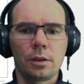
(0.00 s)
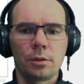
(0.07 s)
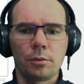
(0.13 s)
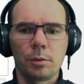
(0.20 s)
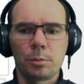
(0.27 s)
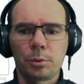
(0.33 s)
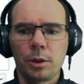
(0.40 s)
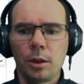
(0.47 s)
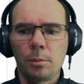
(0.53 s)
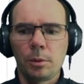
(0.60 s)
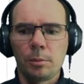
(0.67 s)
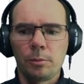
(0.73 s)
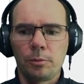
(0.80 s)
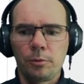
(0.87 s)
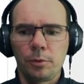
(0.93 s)
problem
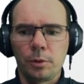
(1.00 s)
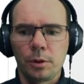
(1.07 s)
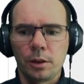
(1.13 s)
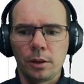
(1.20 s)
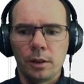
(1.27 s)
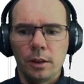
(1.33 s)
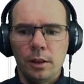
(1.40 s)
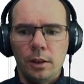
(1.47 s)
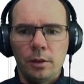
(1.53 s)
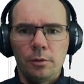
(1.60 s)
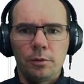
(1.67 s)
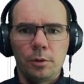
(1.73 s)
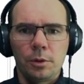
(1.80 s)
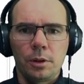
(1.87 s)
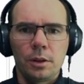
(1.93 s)
for
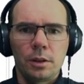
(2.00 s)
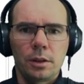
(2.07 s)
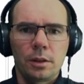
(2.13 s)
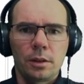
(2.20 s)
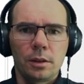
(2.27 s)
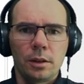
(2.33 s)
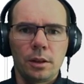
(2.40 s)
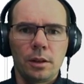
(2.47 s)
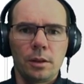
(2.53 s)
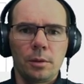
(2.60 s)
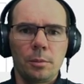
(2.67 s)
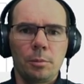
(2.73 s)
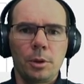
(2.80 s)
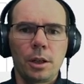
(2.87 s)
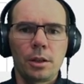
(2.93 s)
this
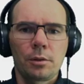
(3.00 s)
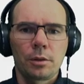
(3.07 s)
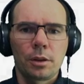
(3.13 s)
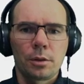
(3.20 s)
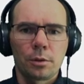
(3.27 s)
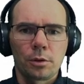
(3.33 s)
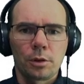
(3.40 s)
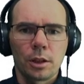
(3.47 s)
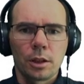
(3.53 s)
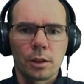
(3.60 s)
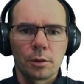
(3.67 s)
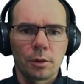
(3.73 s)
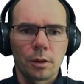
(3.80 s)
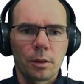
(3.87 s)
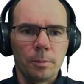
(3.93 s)
binary search
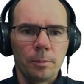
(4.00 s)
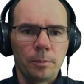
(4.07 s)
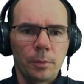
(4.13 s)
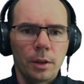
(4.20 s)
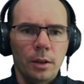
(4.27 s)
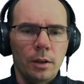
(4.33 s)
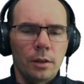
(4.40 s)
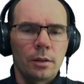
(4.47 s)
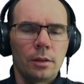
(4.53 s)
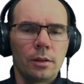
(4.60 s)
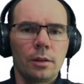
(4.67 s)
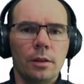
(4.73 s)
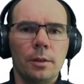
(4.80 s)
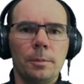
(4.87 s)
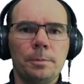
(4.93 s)
algorithm,
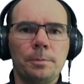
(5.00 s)
the